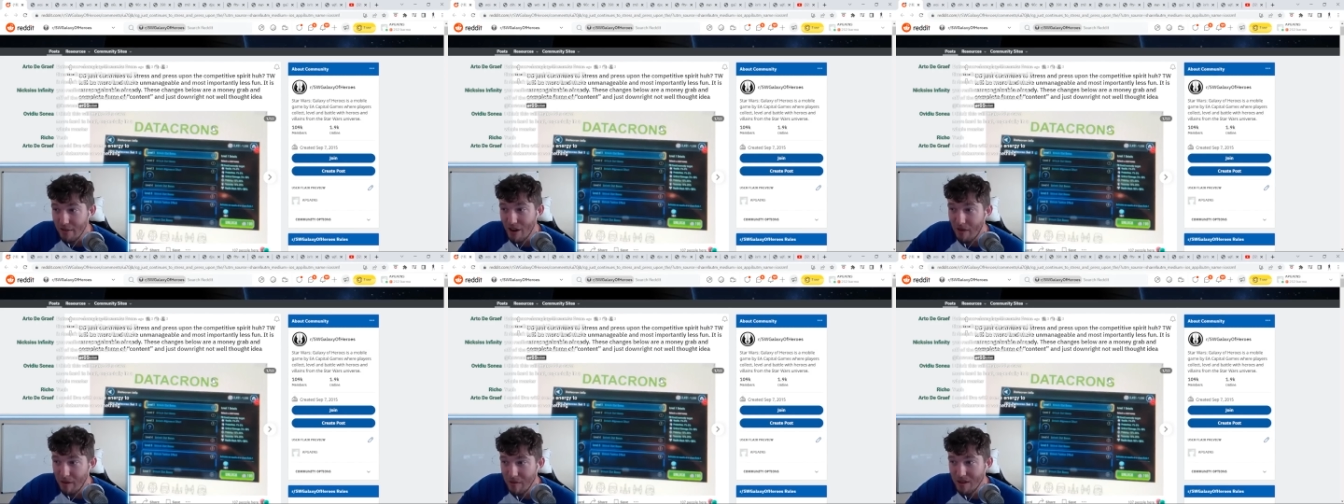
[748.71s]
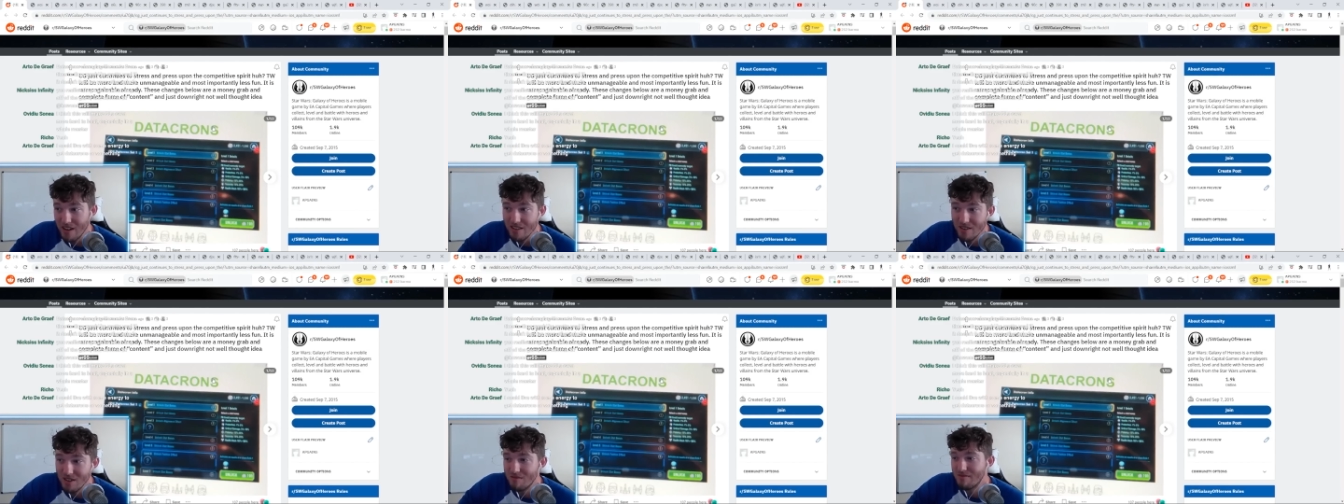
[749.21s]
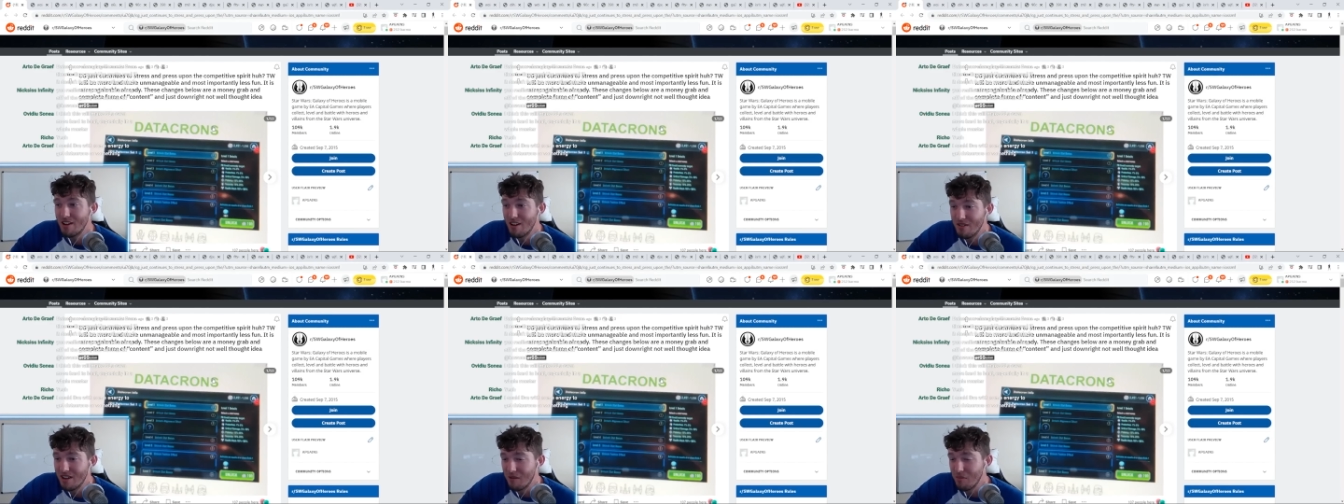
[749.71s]
grab it because you
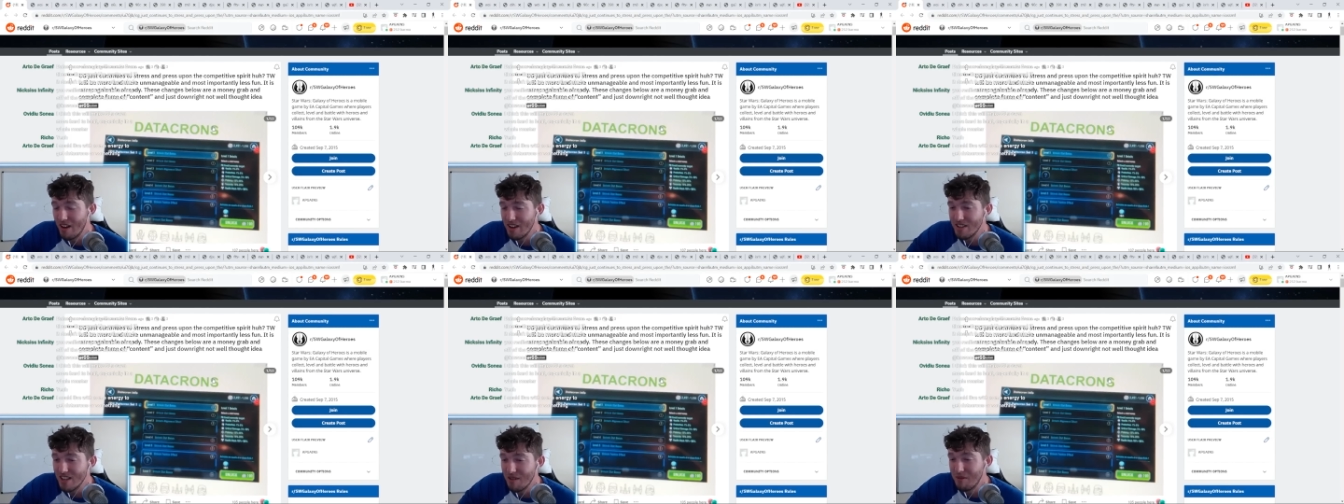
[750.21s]
know it applies to them,